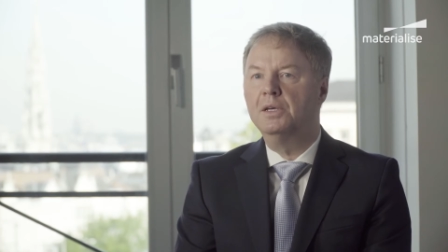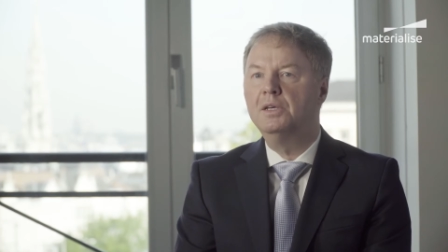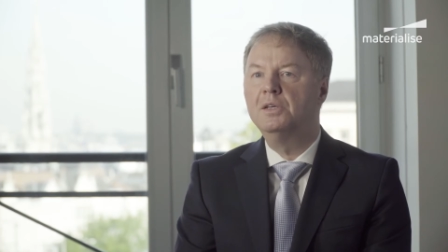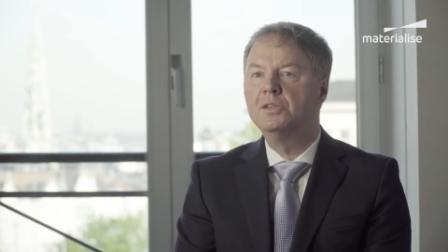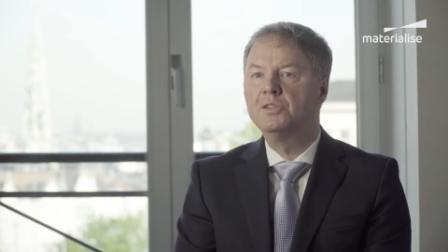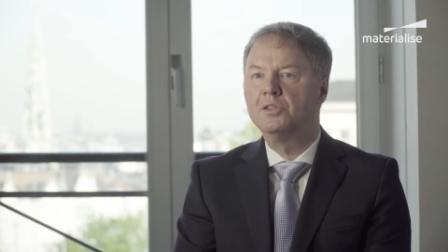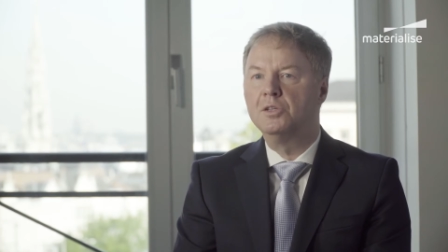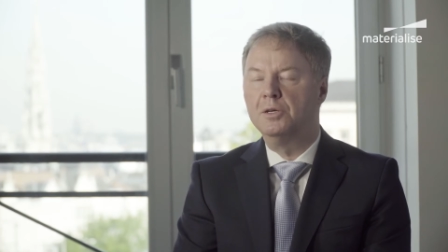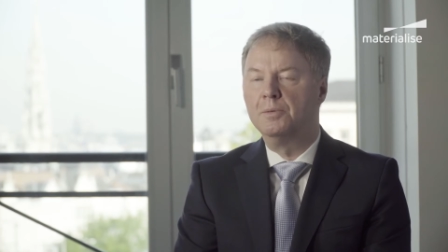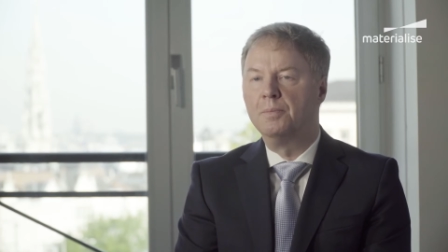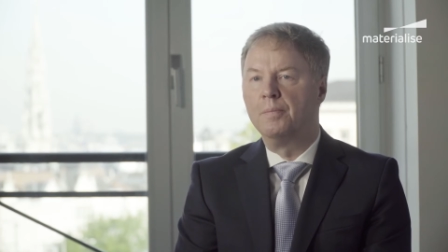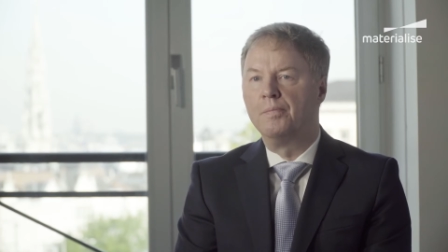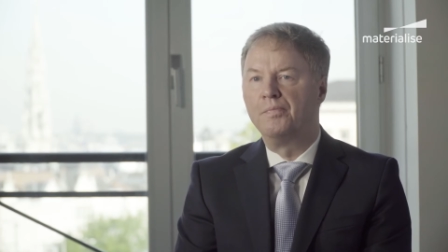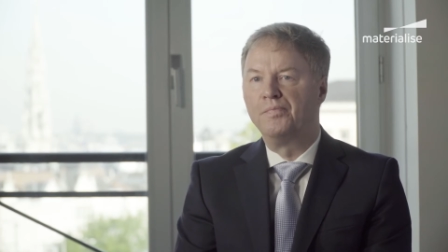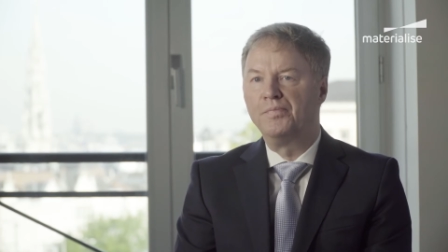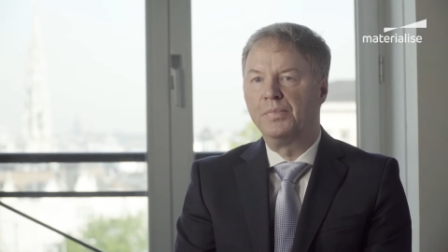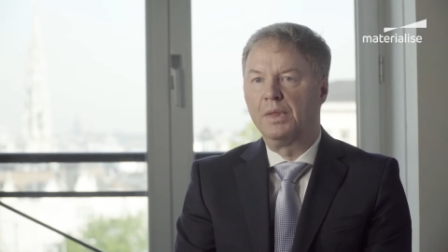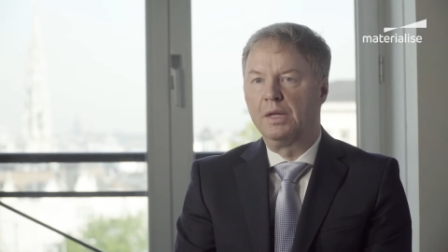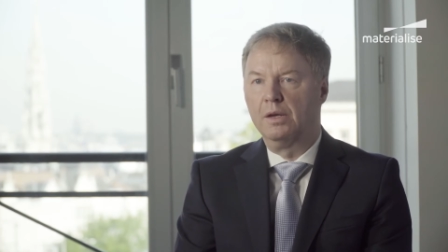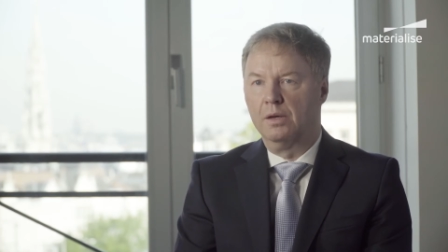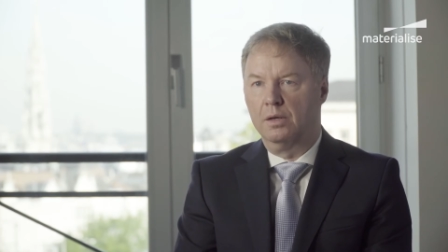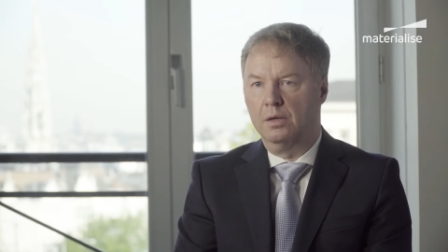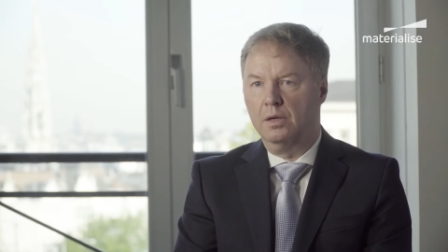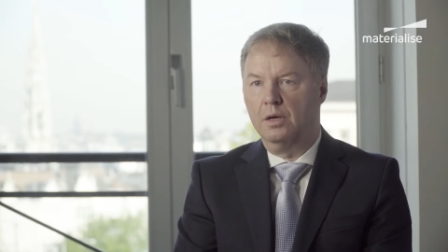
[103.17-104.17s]
easy
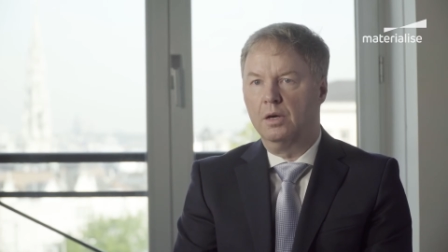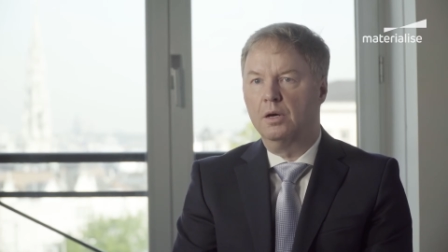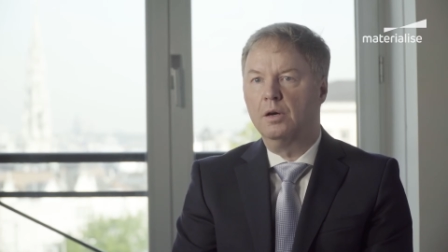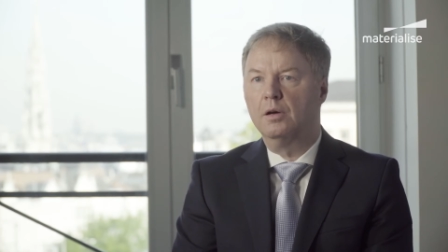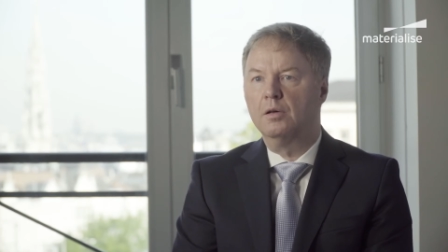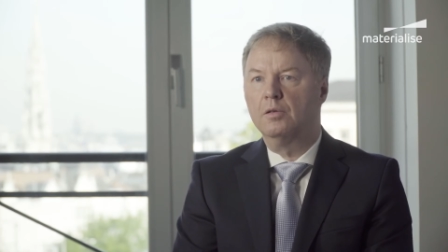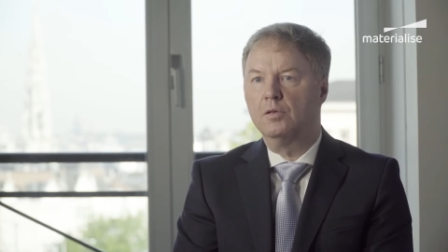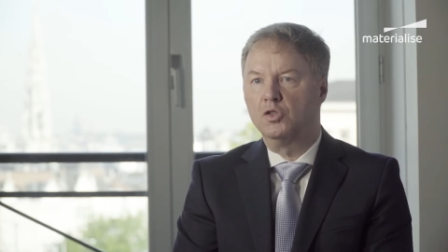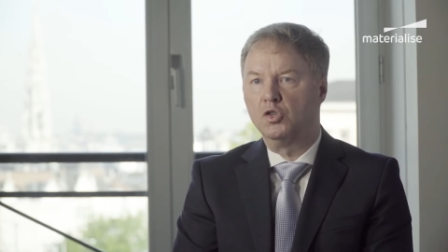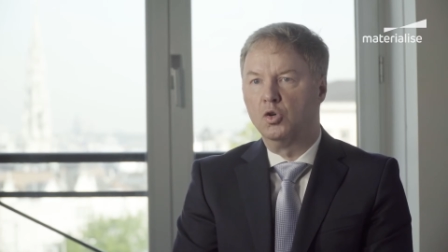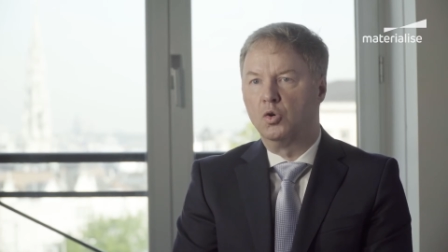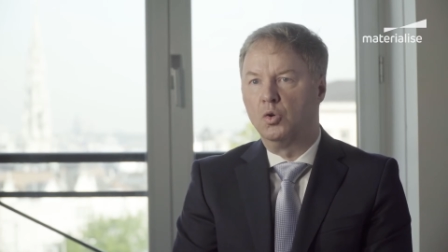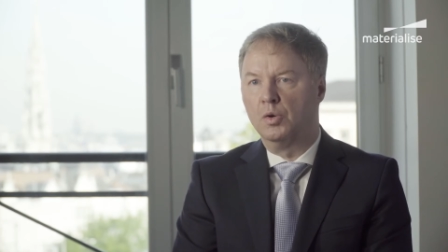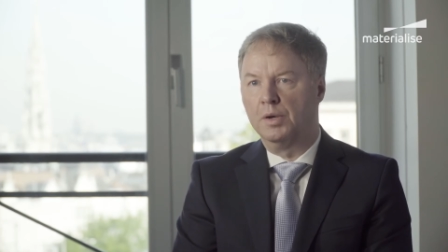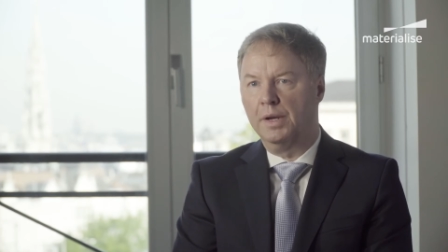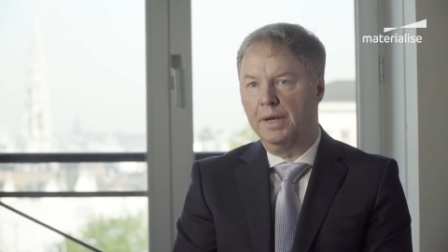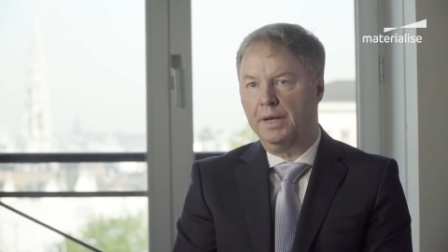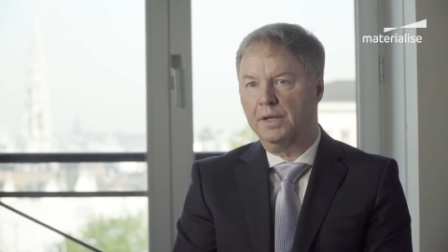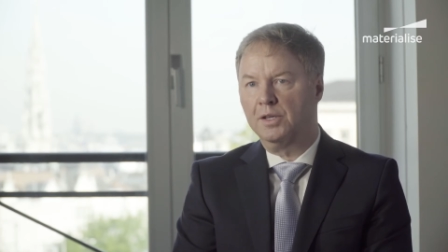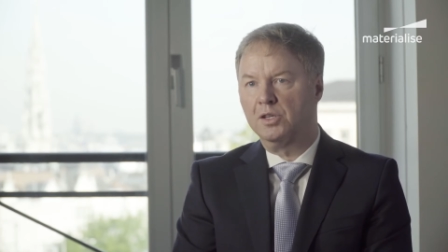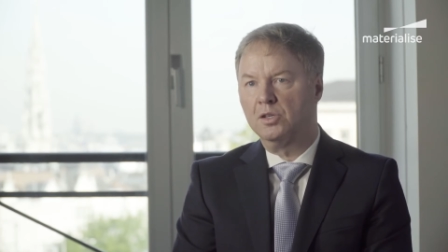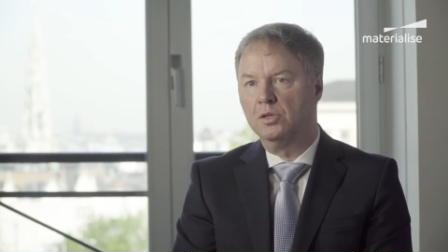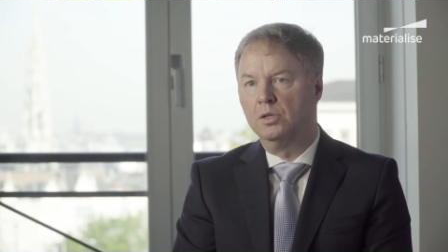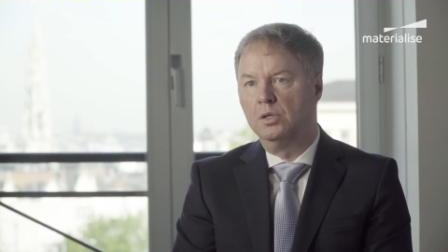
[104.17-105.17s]
to
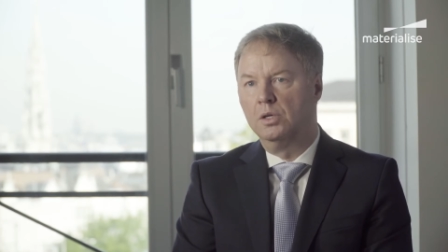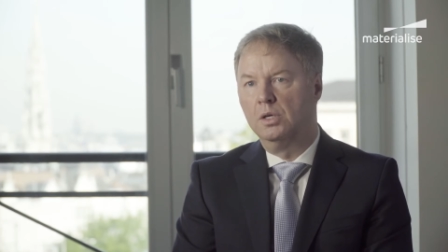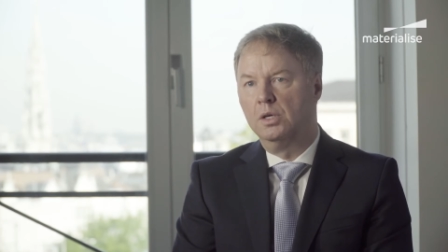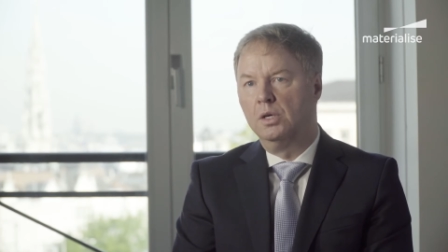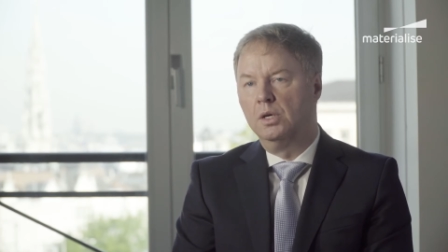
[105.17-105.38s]
connect.